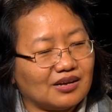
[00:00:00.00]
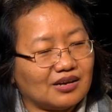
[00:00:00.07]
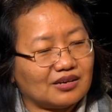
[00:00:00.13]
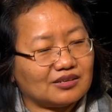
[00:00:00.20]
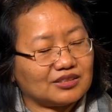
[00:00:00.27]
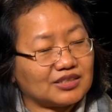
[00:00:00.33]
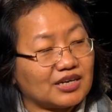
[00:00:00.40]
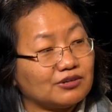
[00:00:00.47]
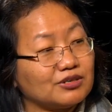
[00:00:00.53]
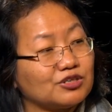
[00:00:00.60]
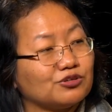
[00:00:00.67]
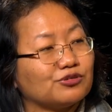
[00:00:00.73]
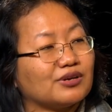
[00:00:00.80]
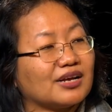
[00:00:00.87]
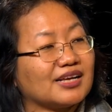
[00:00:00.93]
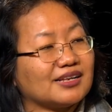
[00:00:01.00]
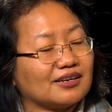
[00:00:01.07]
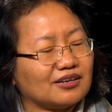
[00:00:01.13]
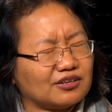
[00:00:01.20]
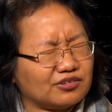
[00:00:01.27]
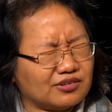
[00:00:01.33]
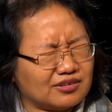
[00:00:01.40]

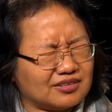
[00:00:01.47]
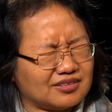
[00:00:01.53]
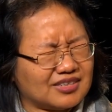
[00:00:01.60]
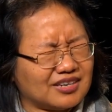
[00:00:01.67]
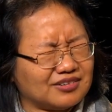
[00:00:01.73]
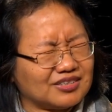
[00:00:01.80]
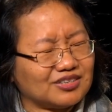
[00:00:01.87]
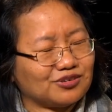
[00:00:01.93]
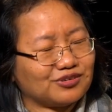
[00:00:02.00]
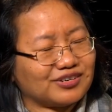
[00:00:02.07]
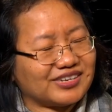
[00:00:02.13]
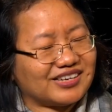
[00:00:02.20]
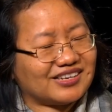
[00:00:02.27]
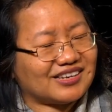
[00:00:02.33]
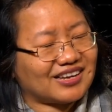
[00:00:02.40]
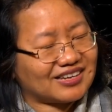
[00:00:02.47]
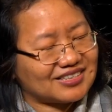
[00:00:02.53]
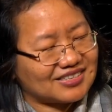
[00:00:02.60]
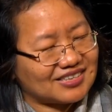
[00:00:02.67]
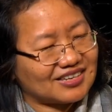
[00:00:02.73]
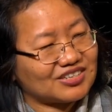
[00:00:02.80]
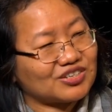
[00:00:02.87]

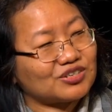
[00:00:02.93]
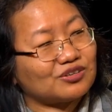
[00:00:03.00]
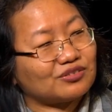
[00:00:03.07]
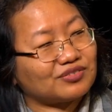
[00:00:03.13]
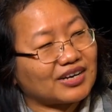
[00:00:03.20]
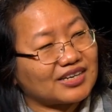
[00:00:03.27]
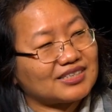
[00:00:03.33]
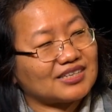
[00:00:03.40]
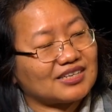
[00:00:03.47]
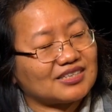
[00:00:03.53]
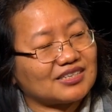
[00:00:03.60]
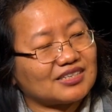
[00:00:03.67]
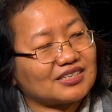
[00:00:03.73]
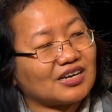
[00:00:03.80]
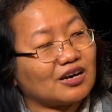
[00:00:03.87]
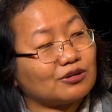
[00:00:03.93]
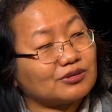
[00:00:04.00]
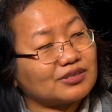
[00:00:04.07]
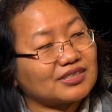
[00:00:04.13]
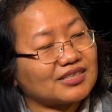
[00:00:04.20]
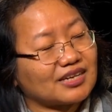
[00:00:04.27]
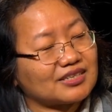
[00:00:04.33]
territorialization of identity. How
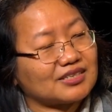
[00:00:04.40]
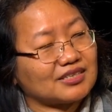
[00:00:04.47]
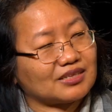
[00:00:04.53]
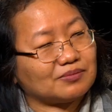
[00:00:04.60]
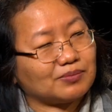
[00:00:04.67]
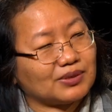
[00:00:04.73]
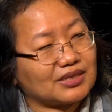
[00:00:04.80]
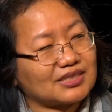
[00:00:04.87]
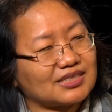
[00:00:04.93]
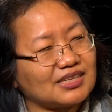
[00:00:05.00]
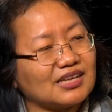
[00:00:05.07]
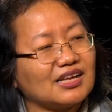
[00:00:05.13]
does that take place?